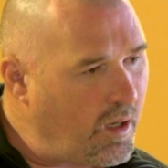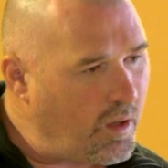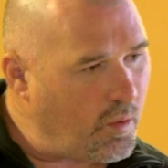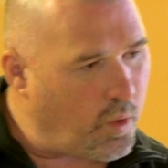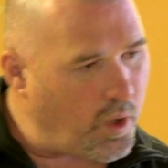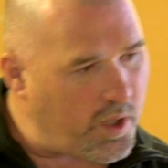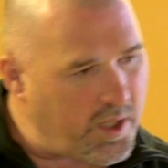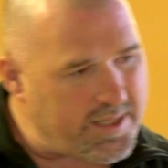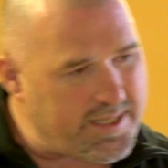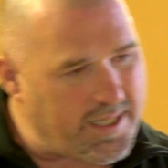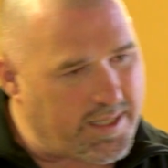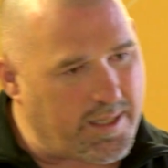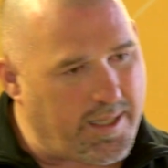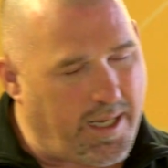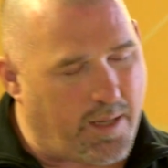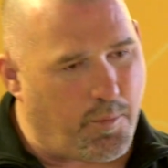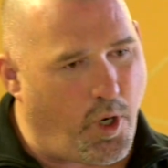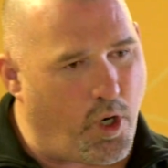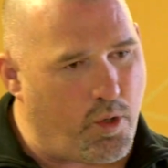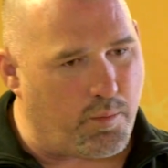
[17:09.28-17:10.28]
What I did in
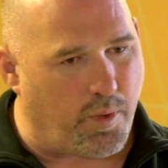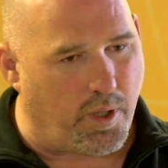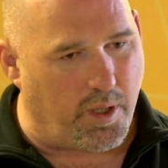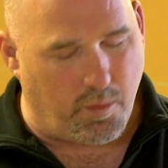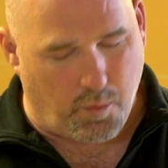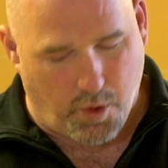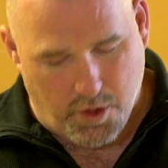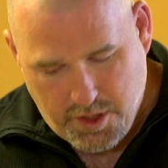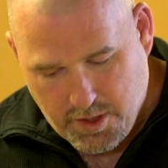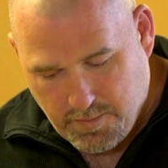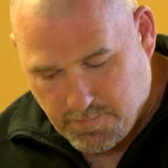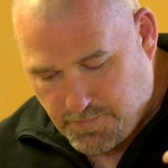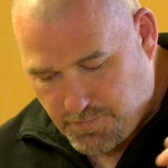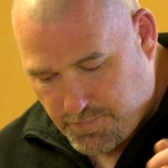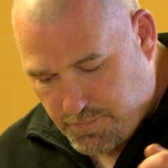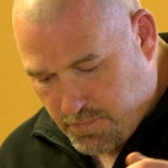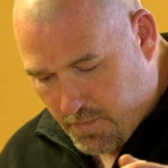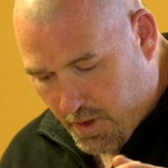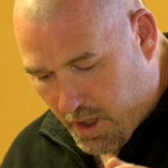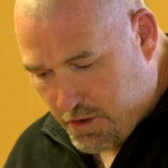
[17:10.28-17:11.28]
that moment was
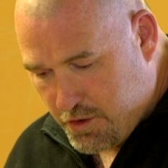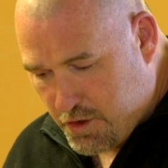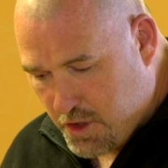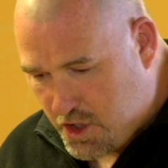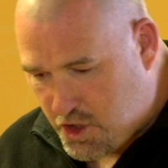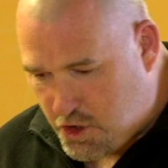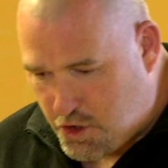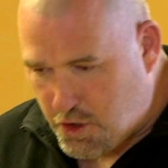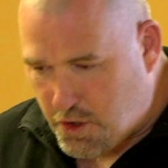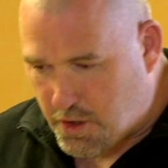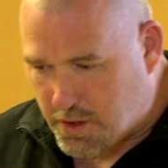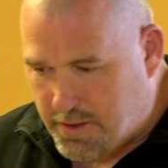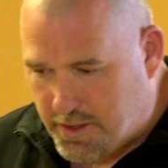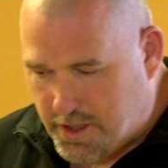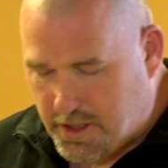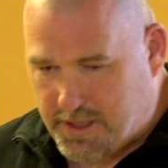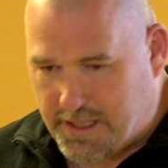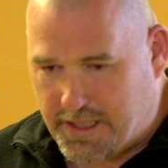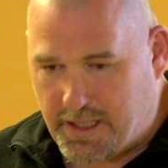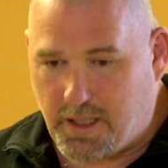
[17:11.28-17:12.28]
understood
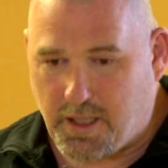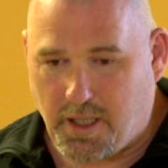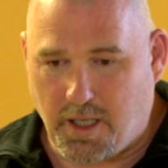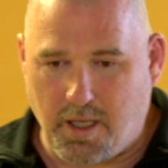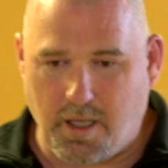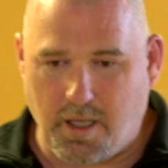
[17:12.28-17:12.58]
that the